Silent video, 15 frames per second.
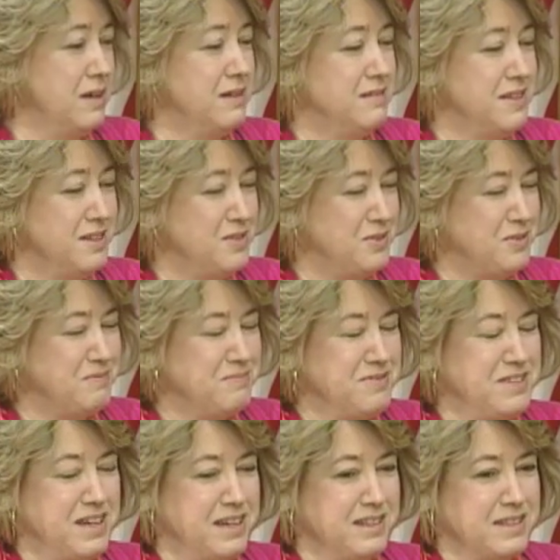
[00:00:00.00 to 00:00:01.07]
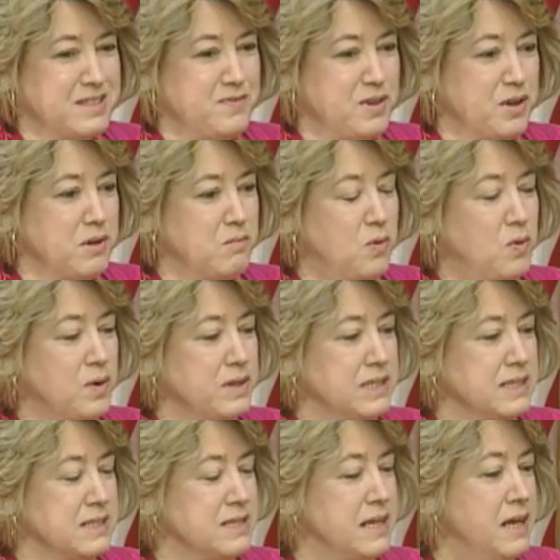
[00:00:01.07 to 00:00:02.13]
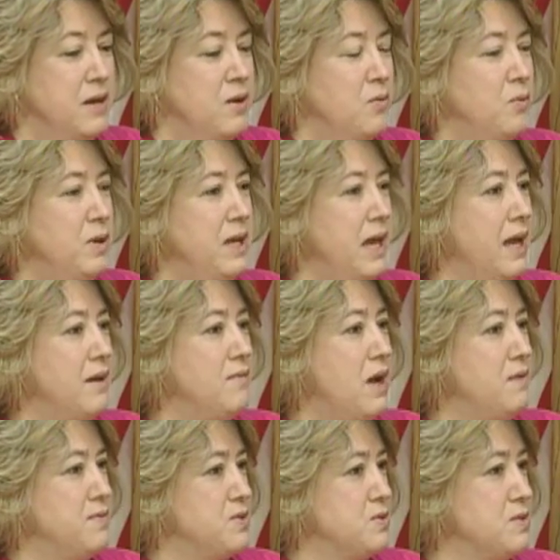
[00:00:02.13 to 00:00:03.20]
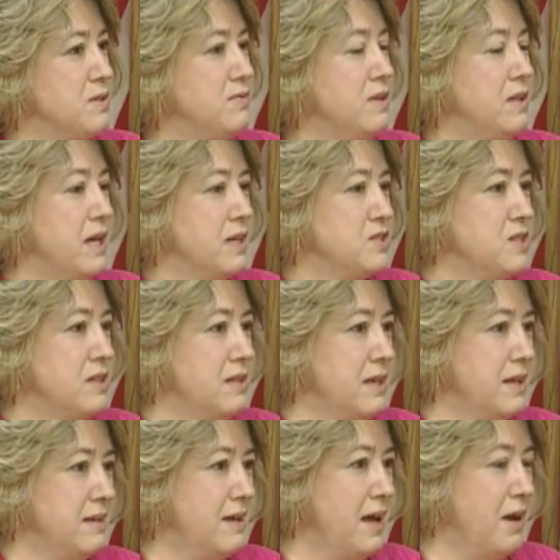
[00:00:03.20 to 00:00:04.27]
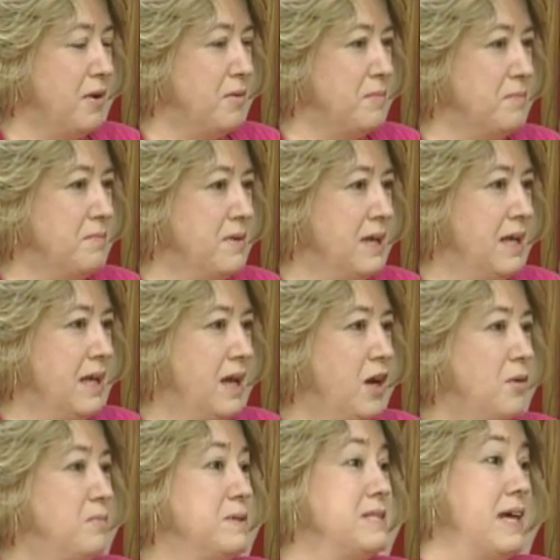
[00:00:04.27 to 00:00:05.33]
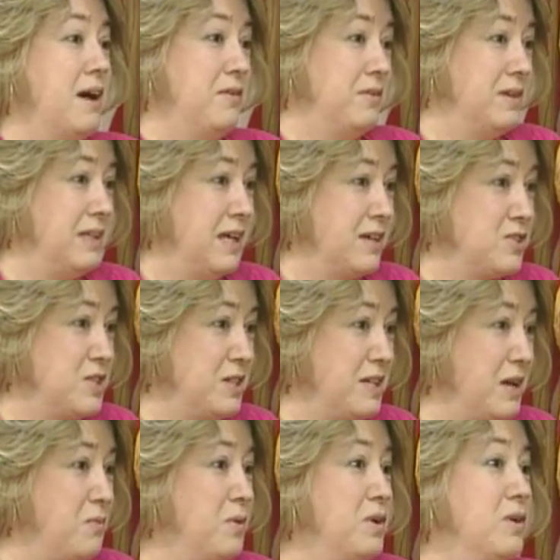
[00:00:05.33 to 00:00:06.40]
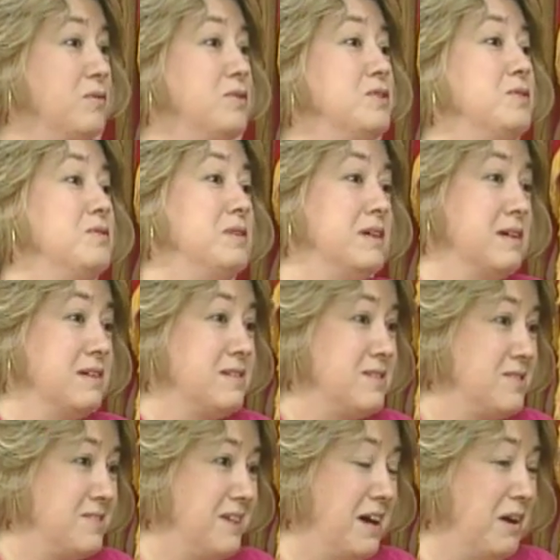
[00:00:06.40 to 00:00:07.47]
another thing that's very important is we have officers of election that help us out on election day. We don't do this.